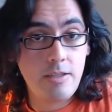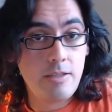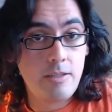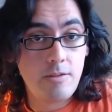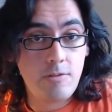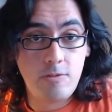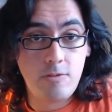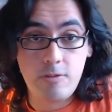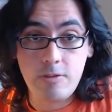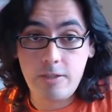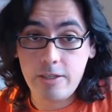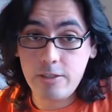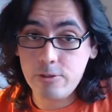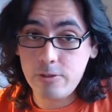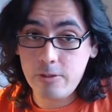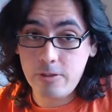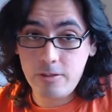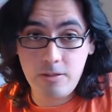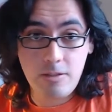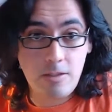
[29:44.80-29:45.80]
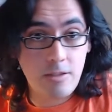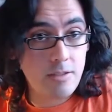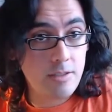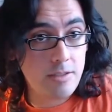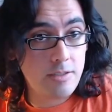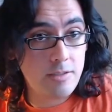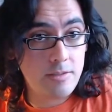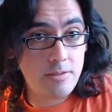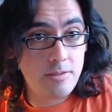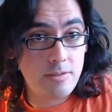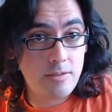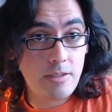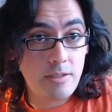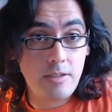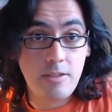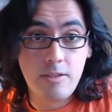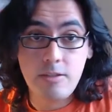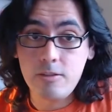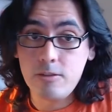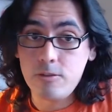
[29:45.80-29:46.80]
If you like drawing lollies,
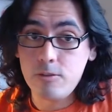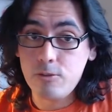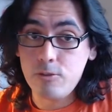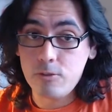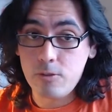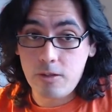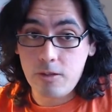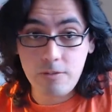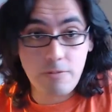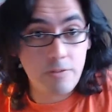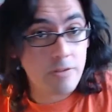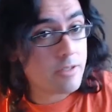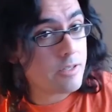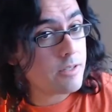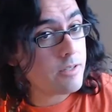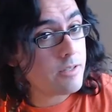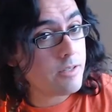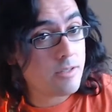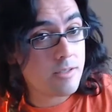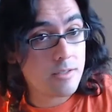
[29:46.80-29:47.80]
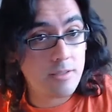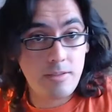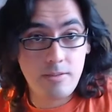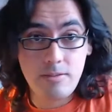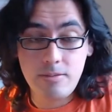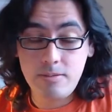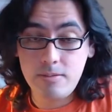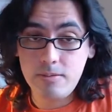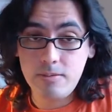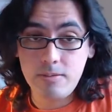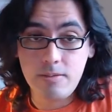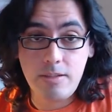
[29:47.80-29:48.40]
Draw fucking lollies.